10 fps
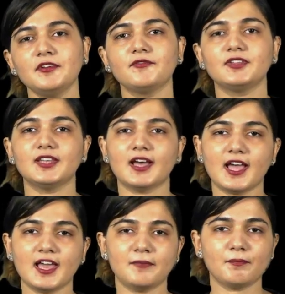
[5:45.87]
with the
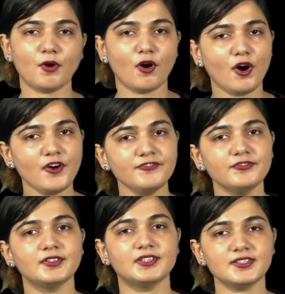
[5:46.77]
help
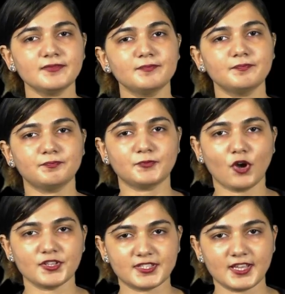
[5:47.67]
of this
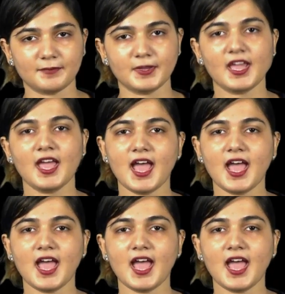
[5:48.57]
concept,